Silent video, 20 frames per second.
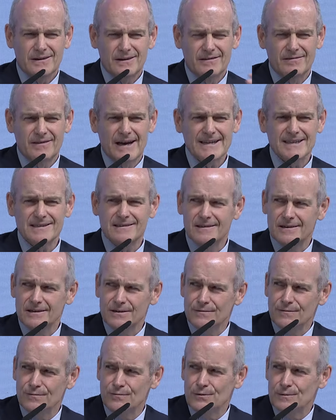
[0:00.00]
that's
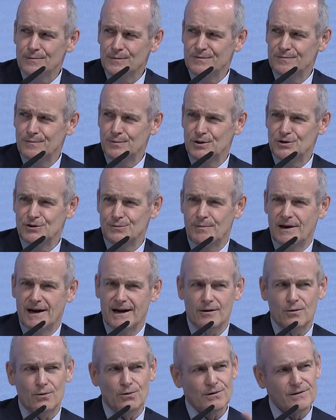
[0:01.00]
their form of pushback.